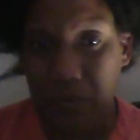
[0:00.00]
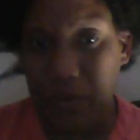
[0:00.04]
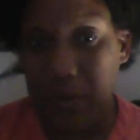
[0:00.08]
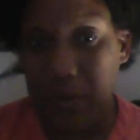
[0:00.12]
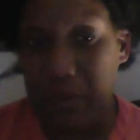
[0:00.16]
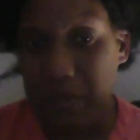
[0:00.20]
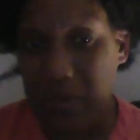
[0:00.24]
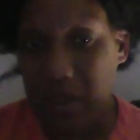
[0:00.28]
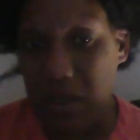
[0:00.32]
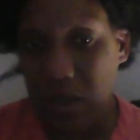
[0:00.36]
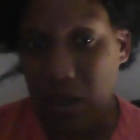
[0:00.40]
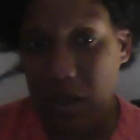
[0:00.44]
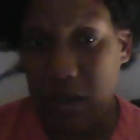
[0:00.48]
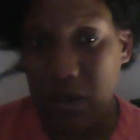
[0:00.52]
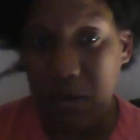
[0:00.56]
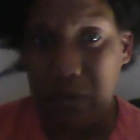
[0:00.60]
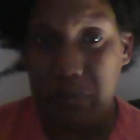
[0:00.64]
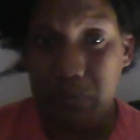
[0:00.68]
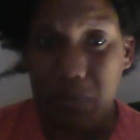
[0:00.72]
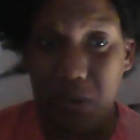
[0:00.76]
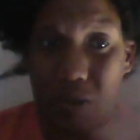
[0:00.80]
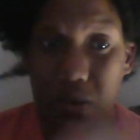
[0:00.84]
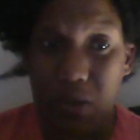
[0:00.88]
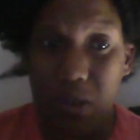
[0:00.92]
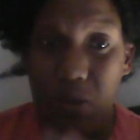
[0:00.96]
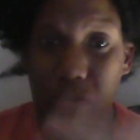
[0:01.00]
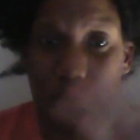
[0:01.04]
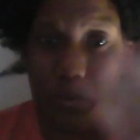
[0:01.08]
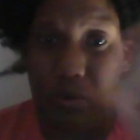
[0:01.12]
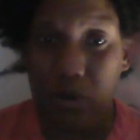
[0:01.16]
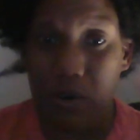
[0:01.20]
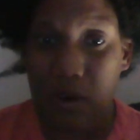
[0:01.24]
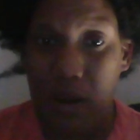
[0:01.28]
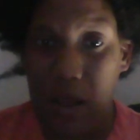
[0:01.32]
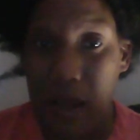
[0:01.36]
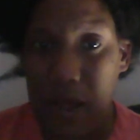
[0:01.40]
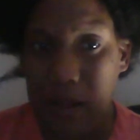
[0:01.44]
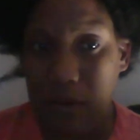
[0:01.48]
for Beyond the Beauty,
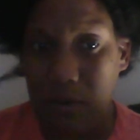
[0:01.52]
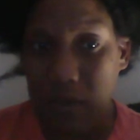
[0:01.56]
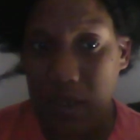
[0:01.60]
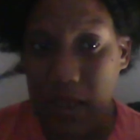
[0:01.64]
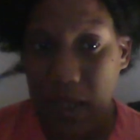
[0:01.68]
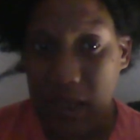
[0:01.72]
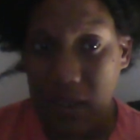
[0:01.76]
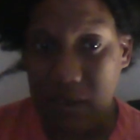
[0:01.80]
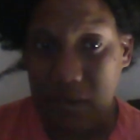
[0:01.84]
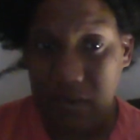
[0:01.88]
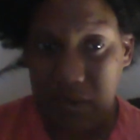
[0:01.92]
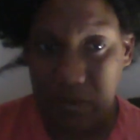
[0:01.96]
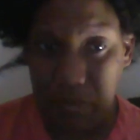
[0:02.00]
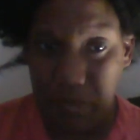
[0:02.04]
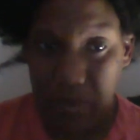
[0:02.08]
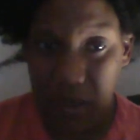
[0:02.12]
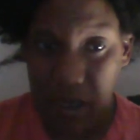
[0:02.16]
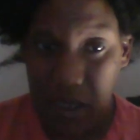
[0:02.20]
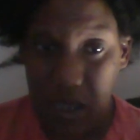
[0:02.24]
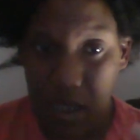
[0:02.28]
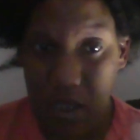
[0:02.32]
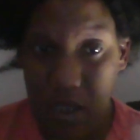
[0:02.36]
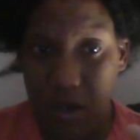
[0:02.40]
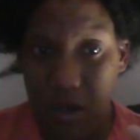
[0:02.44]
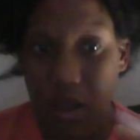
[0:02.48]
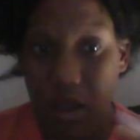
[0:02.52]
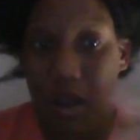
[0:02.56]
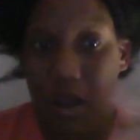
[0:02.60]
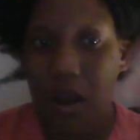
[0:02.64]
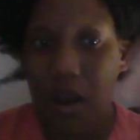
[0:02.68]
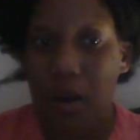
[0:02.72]
where I'll explain